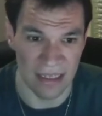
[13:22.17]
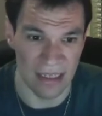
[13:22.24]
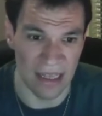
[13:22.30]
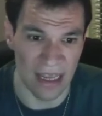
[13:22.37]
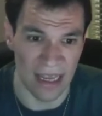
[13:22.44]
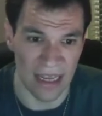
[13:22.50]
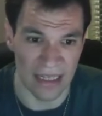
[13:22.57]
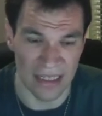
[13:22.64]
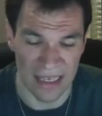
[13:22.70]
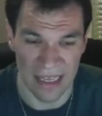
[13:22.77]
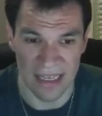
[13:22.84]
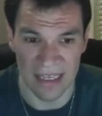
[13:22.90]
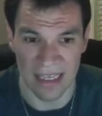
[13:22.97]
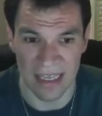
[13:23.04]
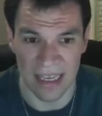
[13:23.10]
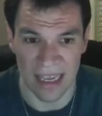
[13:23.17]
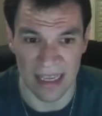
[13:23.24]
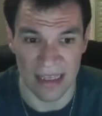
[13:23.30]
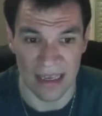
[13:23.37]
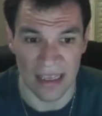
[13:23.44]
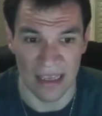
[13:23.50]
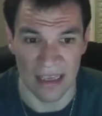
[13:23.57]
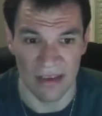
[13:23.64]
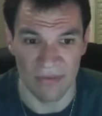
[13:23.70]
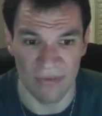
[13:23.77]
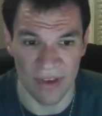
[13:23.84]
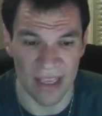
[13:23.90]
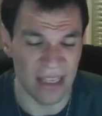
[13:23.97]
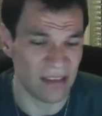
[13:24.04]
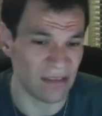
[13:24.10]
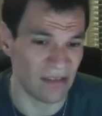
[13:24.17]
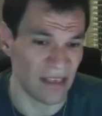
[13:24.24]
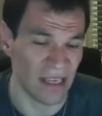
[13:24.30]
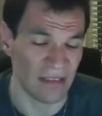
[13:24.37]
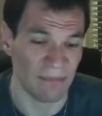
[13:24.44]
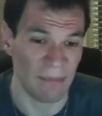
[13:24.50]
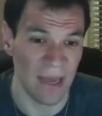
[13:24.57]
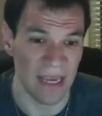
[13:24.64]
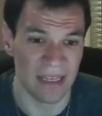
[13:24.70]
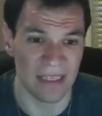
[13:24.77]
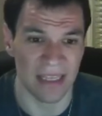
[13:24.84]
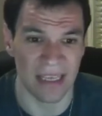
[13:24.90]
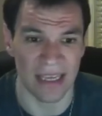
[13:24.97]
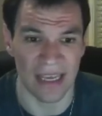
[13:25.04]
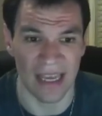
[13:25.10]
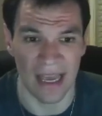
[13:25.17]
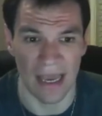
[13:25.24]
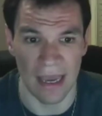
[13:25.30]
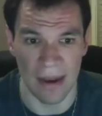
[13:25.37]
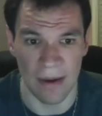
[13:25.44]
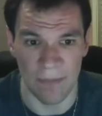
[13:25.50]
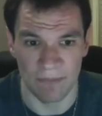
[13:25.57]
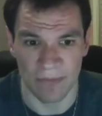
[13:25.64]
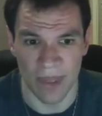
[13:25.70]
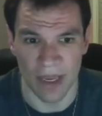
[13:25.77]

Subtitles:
that indicates if it's expecting a